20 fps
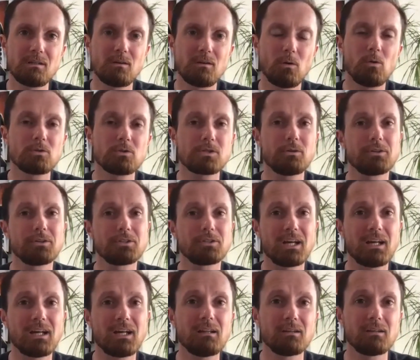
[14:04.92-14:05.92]
also a
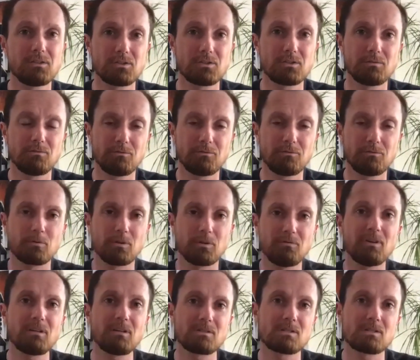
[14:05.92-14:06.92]
challenge for
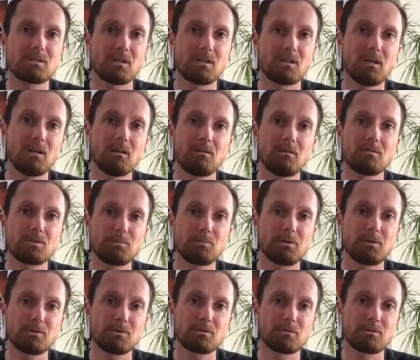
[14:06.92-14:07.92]
events and
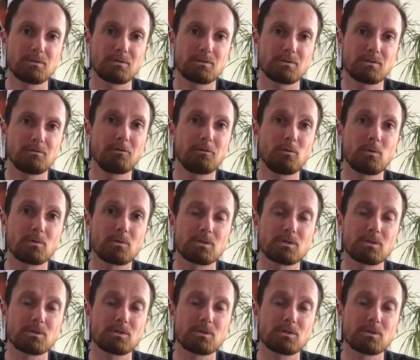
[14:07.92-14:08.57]
sponsors, of course.